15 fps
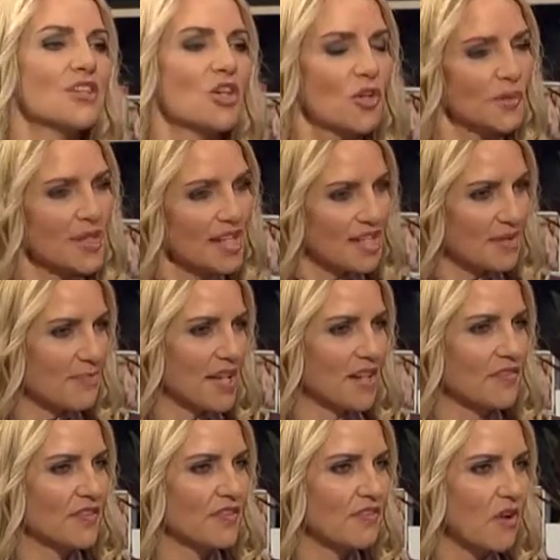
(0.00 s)
And so, who would actually
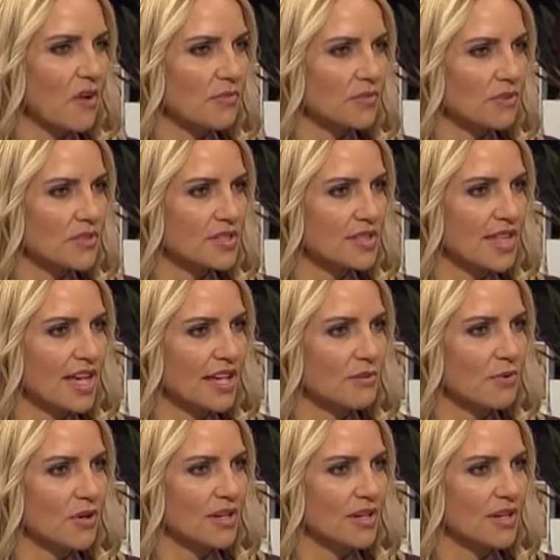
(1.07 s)
benefit from using the honey